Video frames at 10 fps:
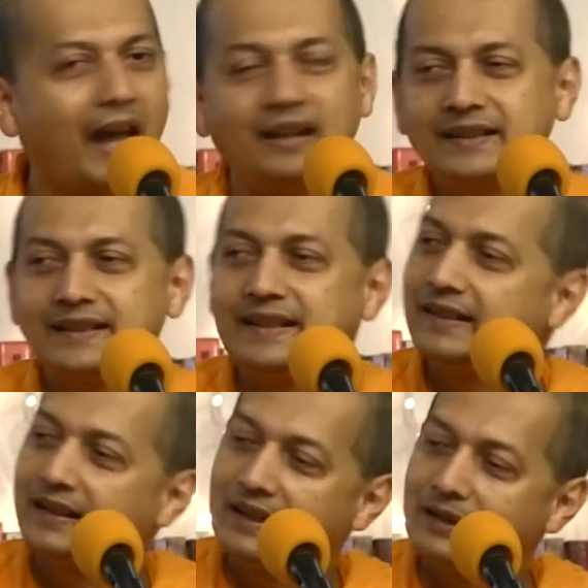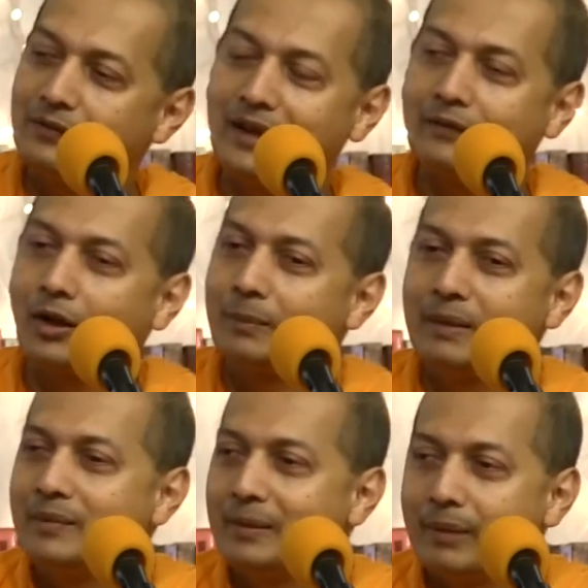And it sees a little wave or
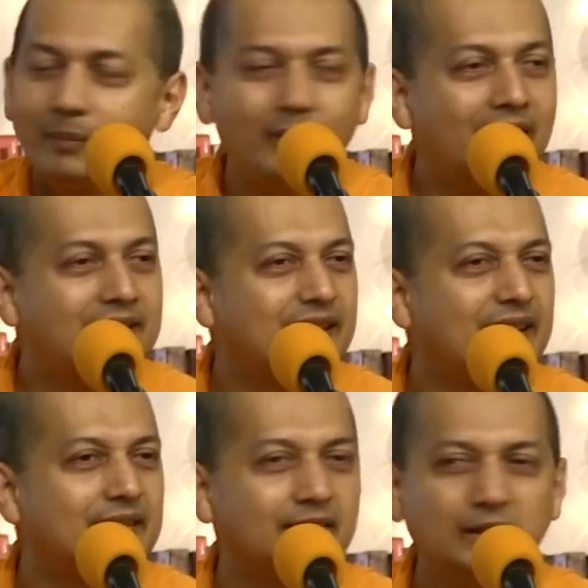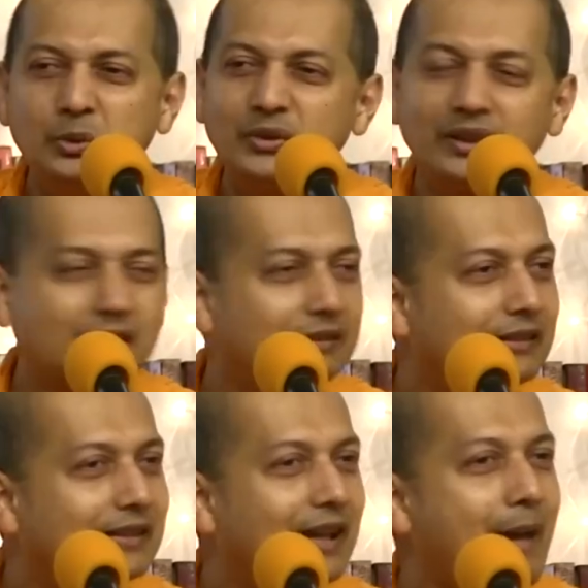maybe a bubble and says, loser,
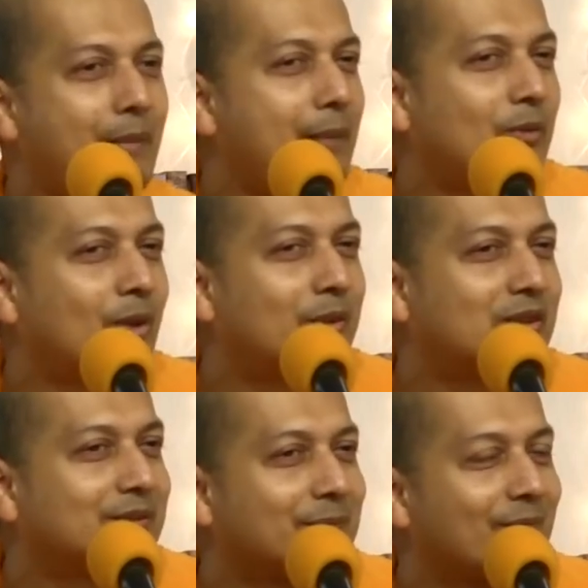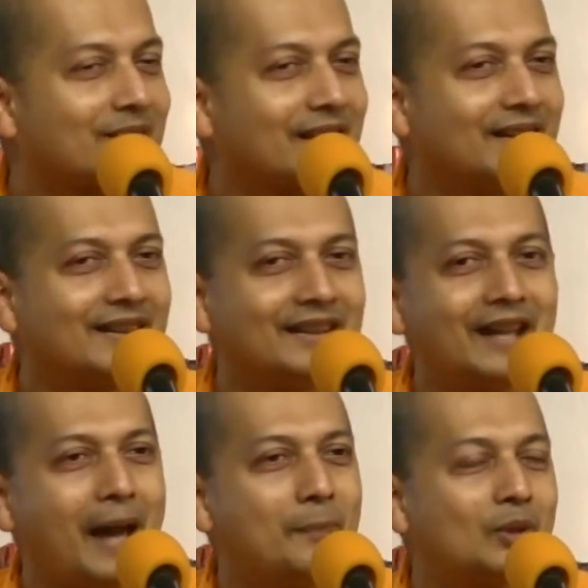I'm so much
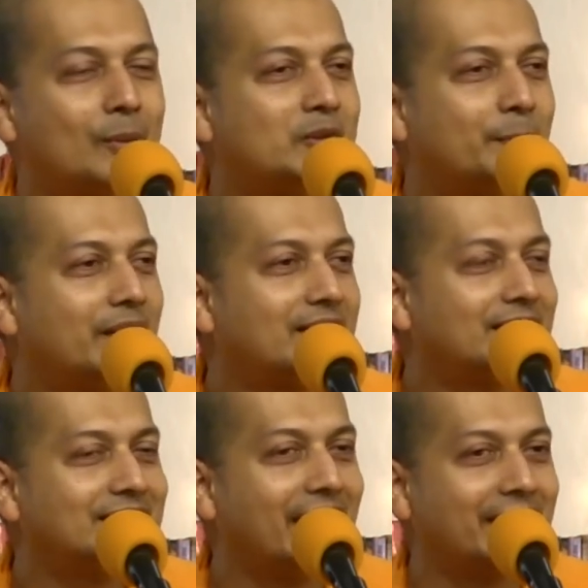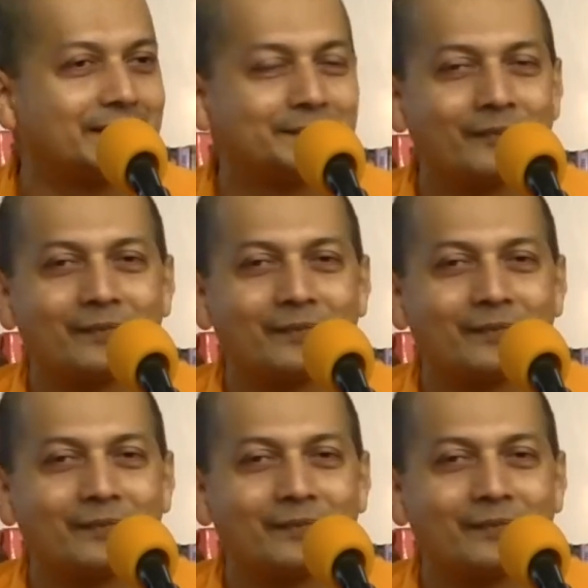bigger than that.